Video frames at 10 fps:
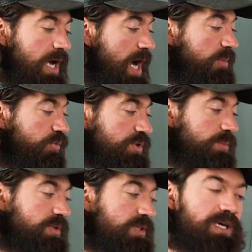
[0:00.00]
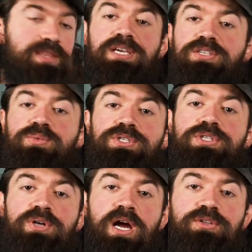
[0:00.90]
opt for something like this, which is
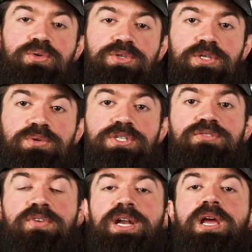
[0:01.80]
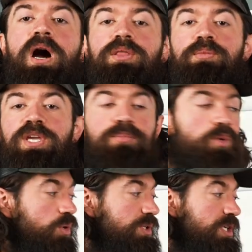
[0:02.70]
crowdsourcing, which is finding other people
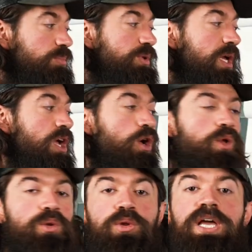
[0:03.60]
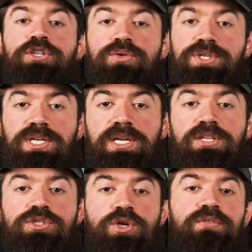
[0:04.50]
who are simply interested
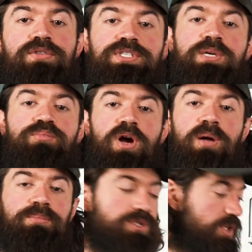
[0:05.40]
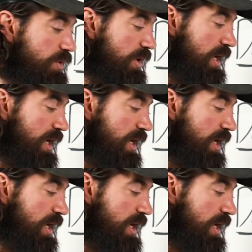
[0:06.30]
in solving the same problem as you,